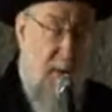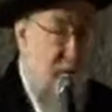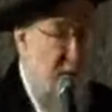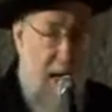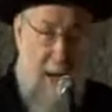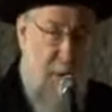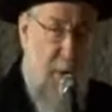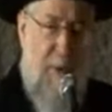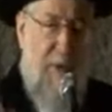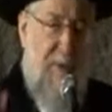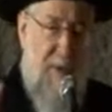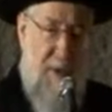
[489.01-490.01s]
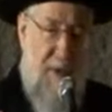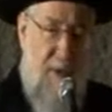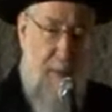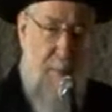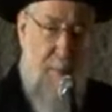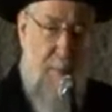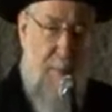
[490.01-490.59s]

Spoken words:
They are not the same.